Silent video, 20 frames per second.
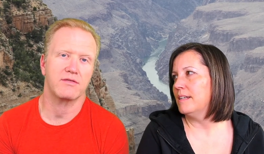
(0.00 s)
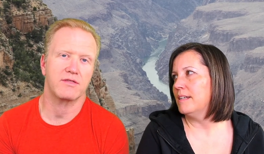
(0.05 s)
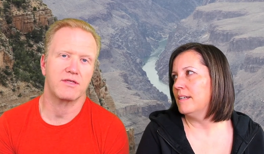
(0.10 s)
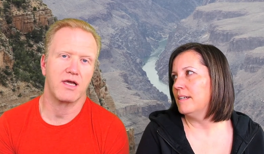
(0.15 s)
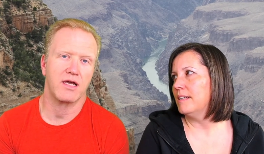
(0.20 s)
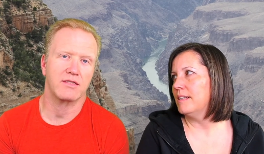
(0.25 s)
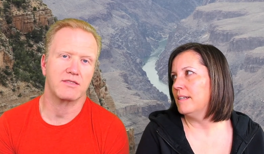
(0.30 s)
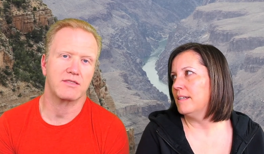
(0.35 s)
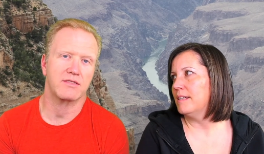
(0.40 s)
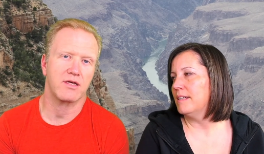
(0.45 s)

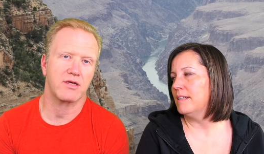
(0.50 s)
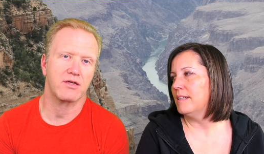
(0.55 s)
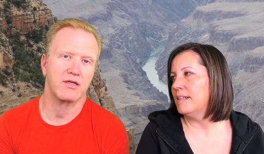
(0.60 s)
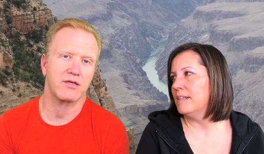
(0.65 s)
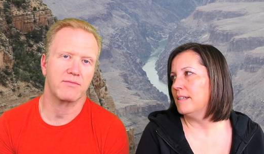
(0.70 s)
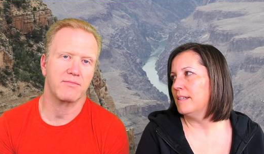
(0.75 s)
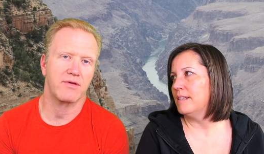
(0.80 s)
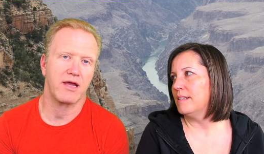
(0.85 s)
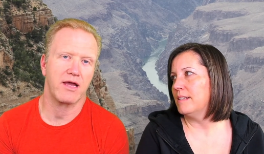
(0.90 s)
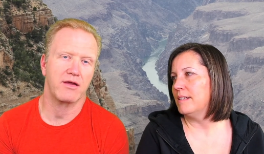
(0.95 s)
Speaker 1: God's talking
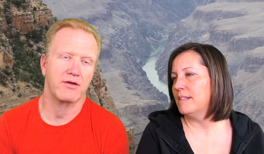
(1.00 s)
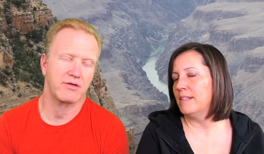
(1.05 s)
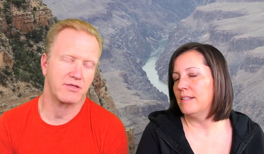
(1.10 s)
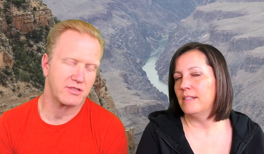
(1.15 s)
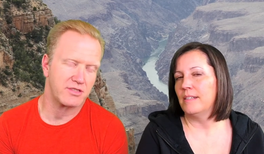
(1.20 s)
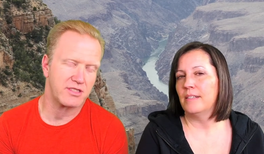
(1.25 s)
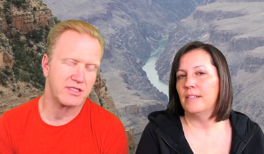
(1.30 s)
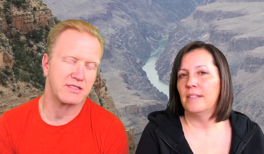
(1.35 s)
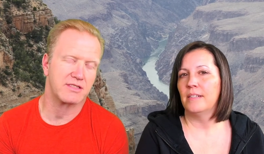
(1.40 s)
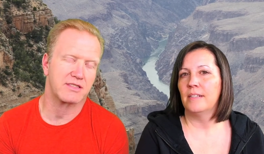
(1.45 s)
about, or
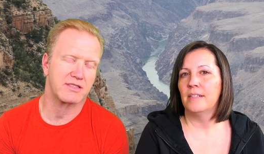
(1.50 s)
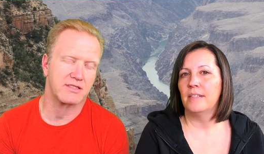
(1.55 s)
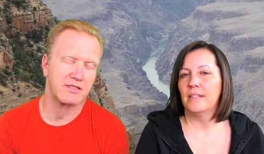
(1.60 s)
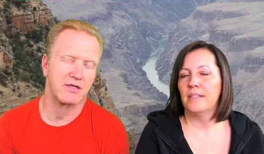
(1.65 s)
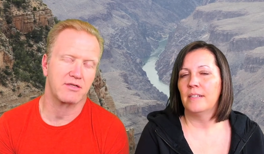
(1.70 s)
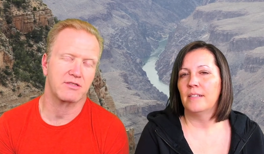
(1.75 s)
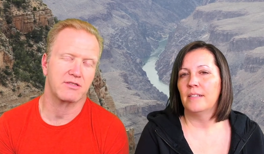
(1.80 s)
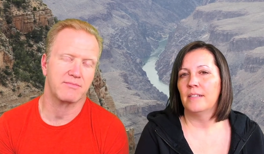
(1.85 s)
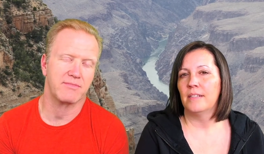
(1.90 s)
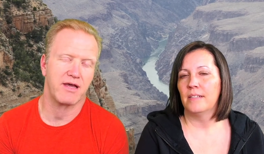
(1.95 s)
Jesus
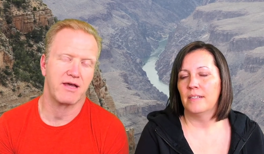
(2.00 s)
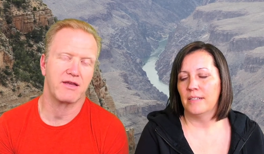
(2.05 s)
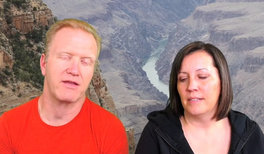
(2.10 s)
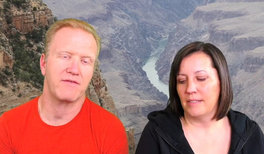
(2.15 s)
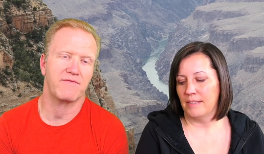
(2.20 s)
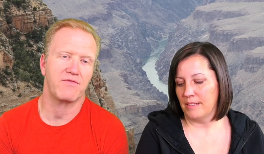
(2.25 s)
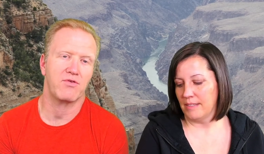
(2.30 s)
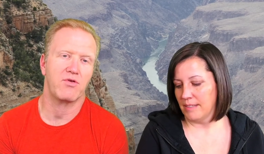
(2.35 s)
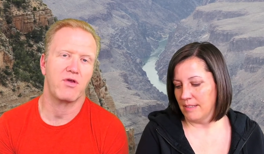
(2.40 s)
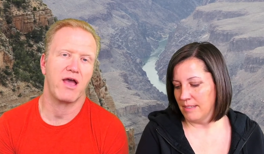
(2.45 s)
talks about,
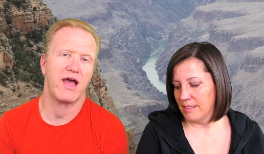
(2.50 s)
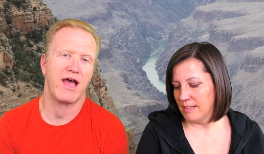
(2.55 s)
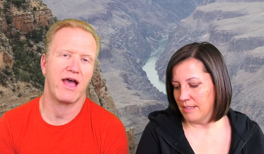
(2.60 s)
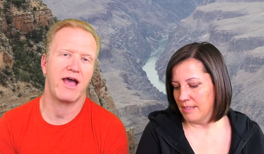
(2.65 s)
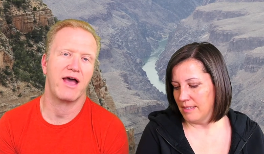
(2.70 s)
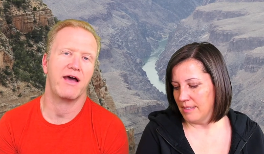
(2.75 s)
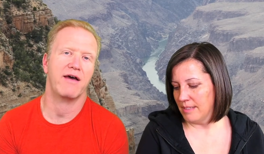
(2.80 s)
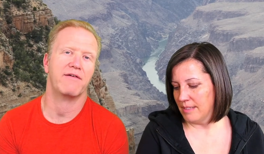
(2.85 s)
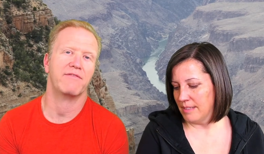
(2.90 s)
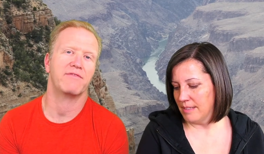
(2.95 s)
if you
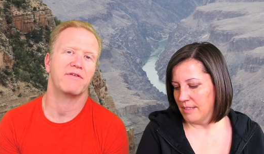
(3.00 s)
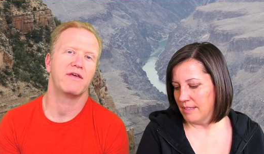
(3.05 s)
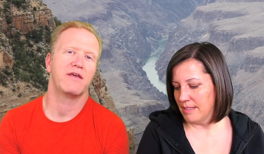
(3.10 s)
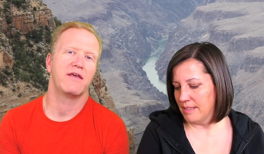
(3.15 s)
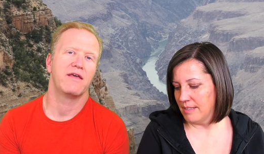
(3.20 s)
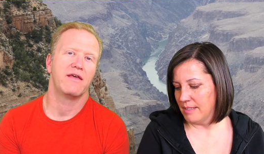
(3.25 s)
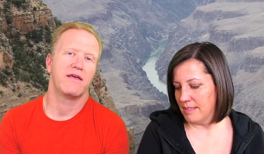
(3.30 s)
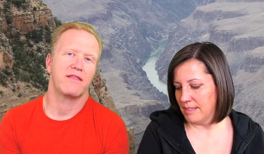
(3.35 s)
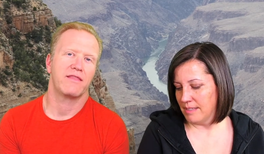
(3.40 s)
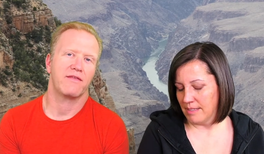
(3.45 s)
have
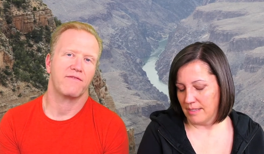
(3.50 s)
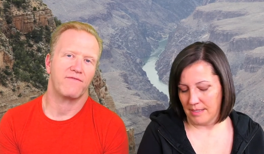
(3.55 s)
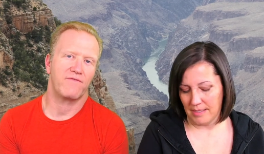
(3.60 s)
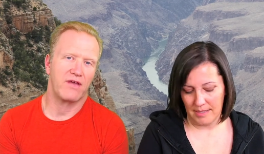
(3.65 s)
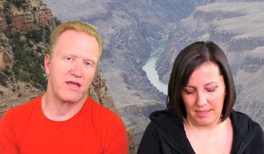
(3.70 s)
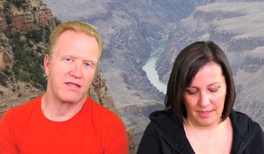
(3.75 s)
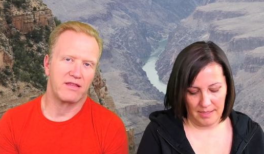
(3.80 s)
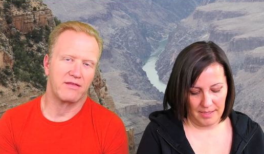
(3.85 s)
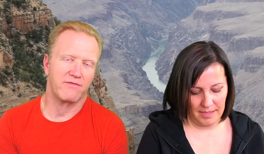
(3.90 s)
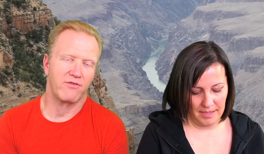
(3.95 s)
the
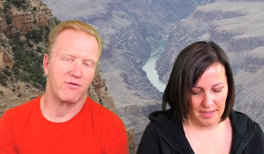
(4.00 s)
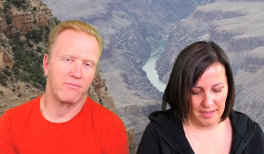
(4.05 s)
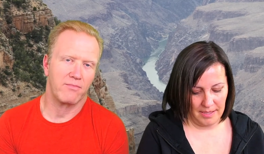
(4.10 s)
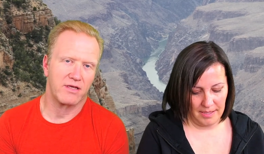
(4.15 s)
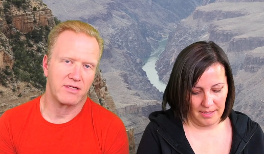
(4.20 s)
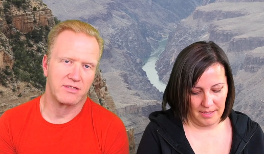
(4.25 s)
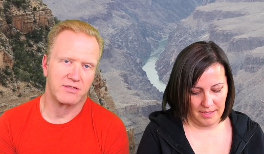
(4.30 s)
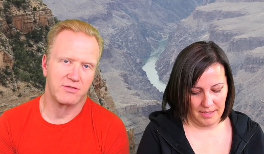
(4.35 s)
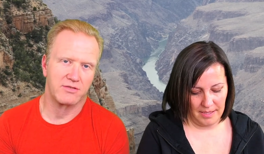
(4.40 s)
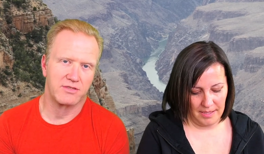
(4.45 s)
faith of a
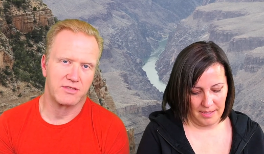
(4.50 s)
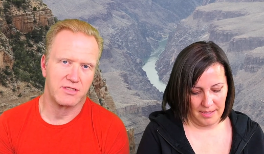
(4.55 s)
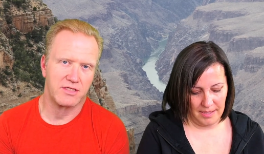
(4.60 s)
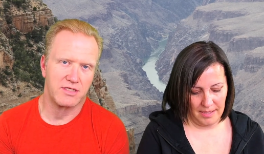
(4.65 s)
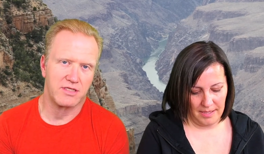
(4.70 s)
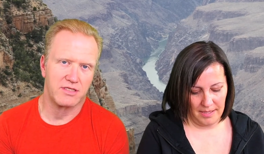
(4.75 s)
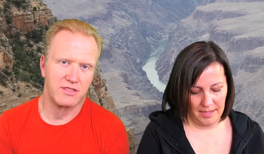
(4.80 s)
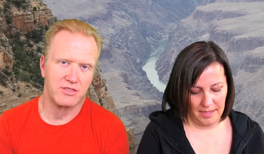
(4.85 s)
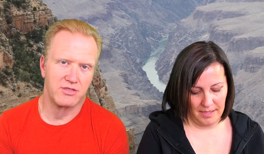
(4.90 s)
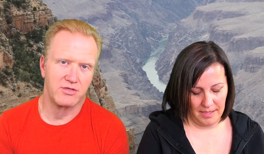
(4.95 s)
mustard
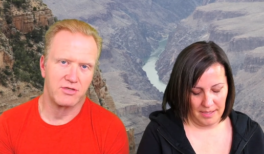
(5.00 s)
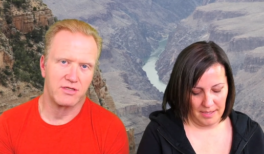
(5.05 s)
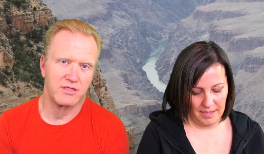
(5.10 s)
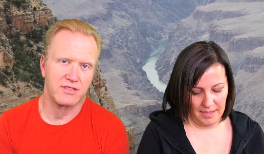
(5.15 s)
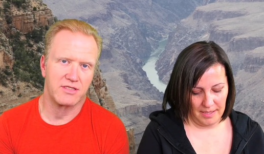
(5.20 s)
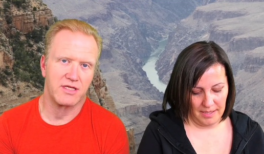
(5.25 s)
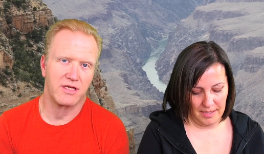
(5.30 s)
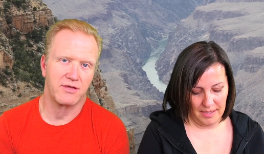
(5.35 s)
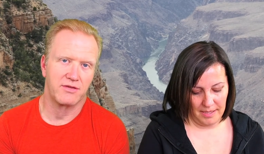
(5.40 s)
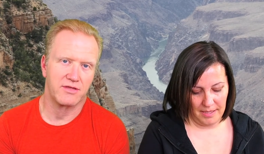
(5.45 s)
seed, you can
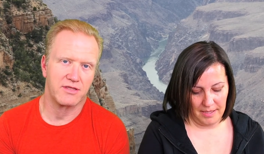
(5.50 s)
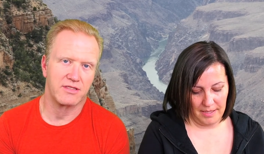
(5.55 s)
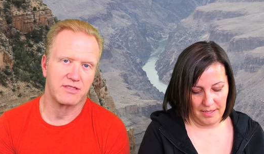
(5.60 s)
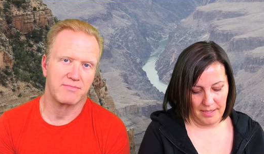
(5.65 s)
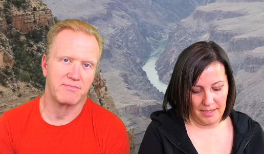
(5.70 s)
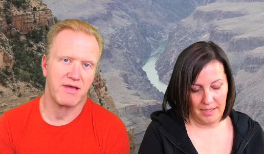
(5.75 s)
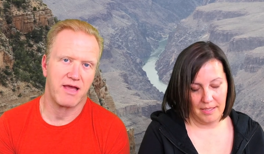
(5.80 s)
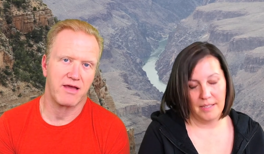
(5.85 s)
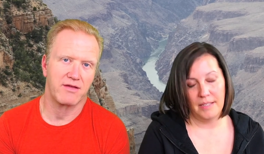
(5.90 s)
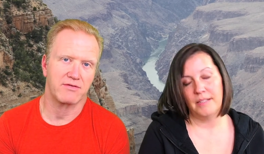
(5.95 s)
tell this
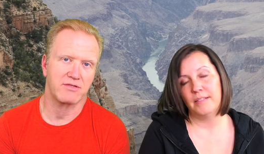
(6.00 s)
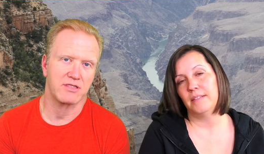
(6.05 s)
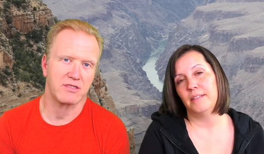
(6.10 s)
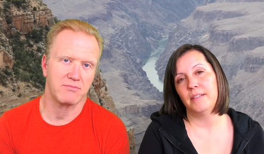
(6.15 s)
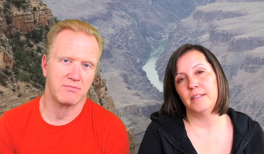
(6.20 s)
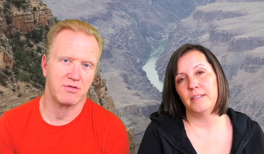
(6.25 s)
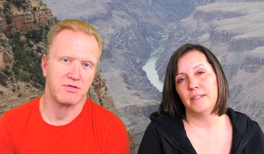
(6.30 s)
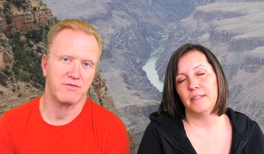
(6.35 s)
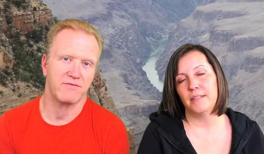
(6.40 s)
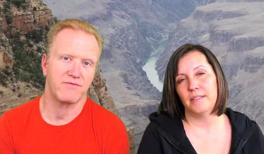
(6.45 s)
mountain to
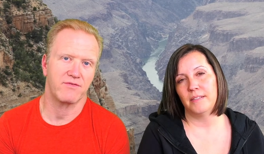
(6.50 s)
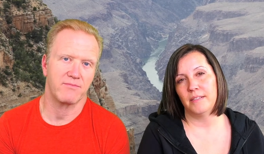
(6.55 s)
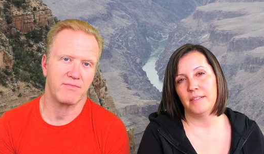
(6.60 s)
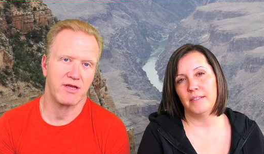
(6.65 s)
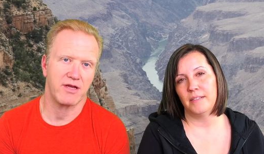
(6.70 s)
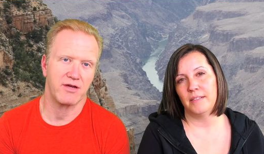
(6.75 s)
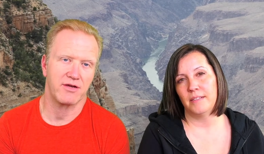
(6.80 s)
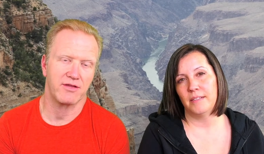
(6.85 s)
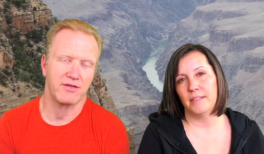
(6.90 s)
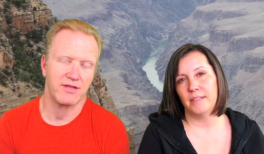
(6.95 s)
move from
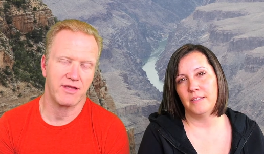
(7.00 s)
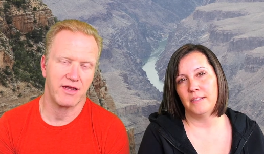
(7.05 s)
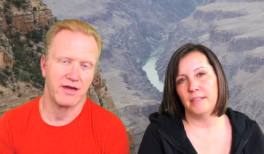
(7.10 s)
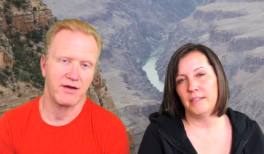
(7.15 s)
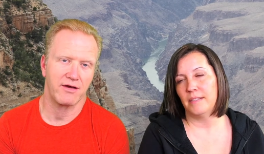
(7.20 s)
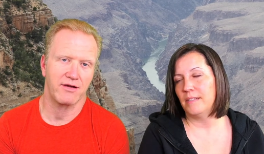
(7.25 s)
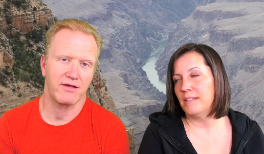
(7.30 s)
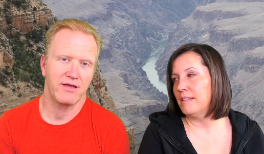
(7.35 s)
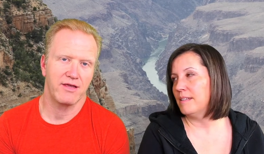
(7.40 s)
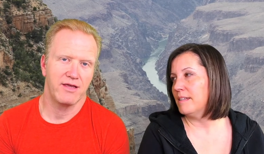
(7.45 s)
here to
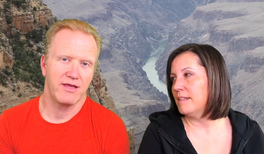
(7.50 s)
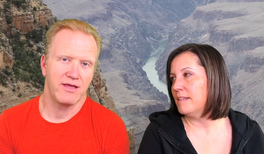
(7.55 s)
there.